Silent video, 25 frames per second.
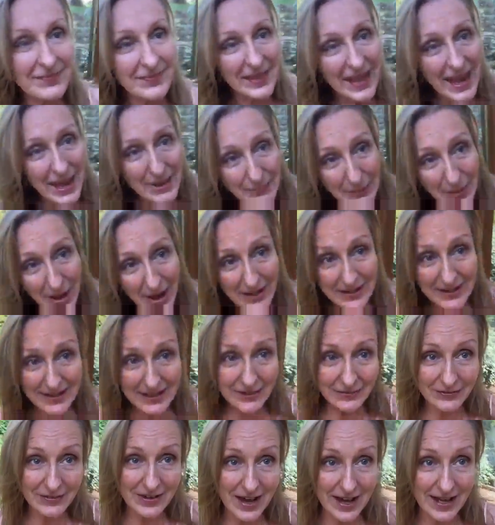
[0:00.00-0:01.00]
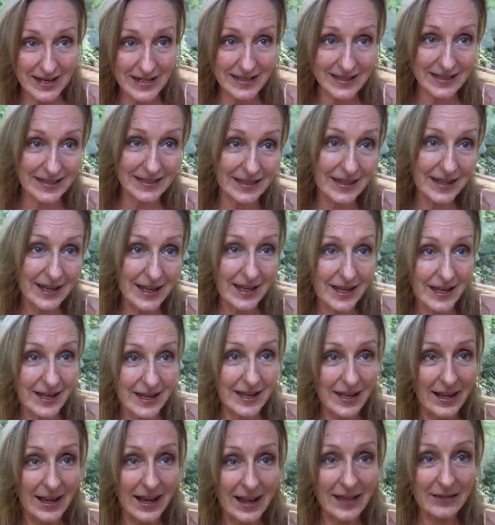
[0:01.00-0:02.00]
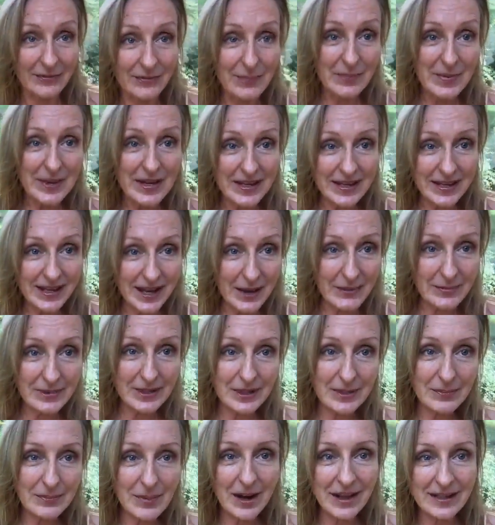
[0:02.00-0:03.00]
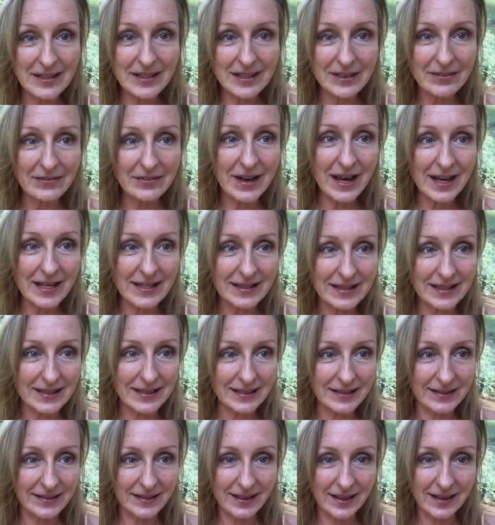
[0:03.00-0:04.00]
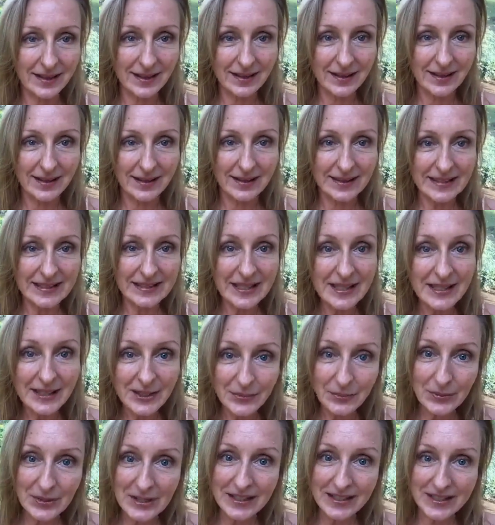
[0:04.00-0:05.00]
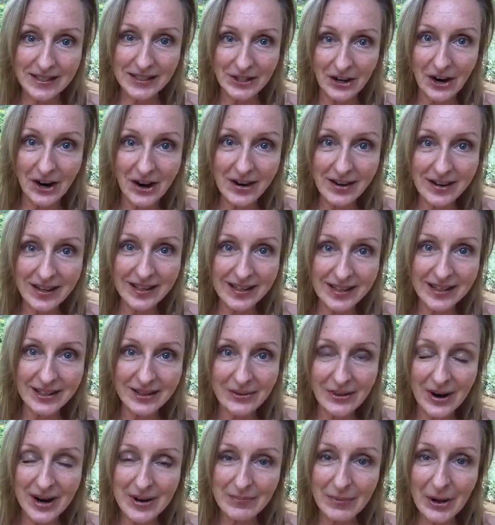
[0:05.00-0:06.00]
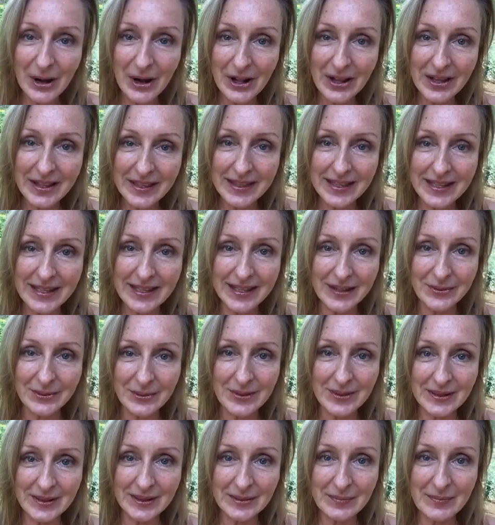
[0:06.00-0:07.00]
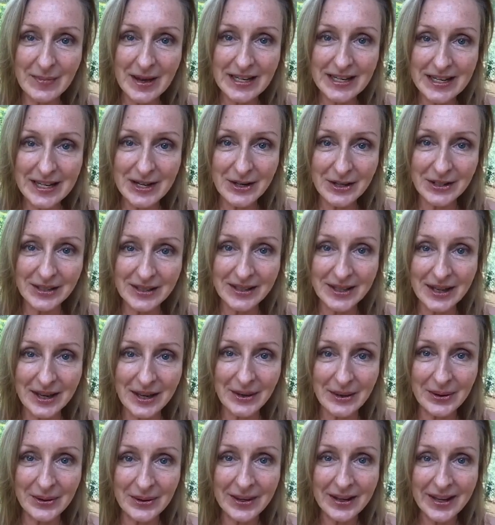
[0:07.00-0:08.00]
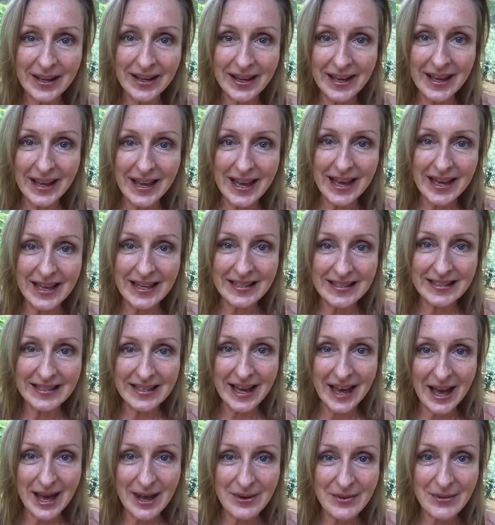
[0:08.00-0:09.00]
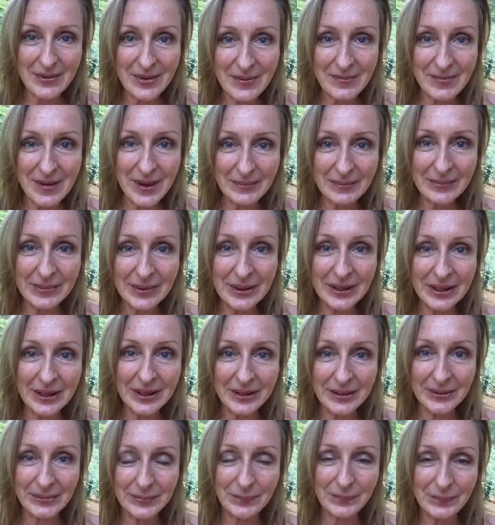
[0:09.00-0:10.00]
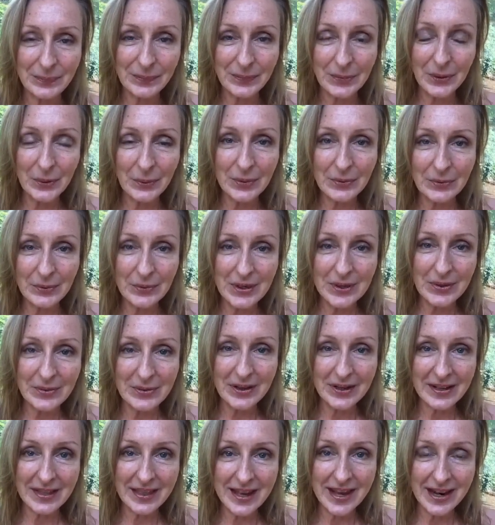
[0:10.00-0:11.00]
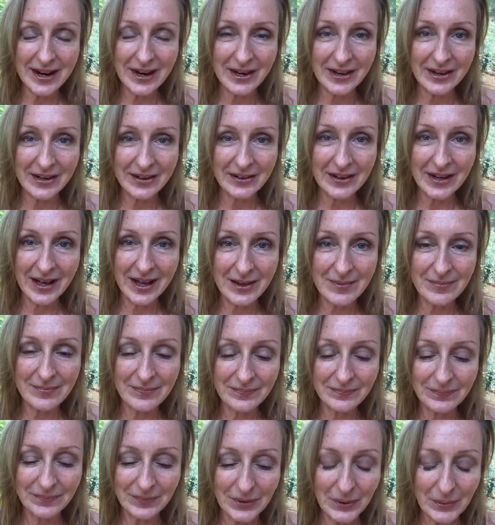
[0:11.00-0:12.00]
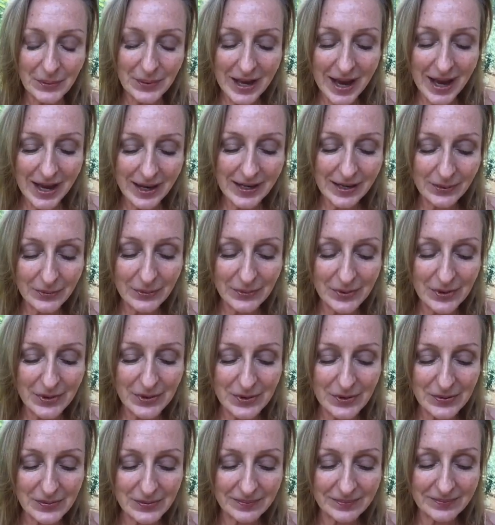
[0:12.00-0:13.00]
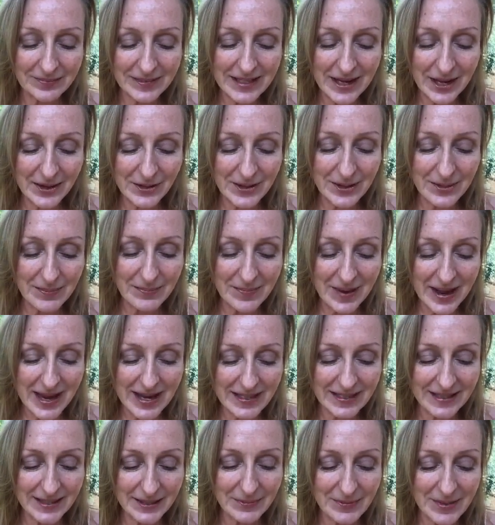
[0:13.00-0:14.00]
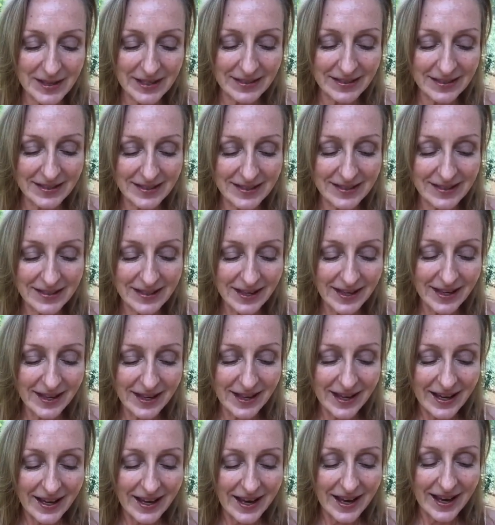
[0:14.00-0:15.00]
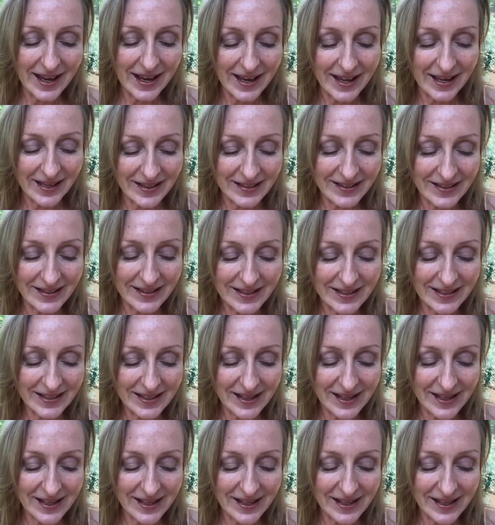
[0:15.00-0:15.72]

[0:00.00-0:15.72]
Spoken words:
at Positive Nights. I've been coming to Positive Nights since we started, right Paul? I think it was many years ago. And I remember when we were there, we had a room down in the basement. And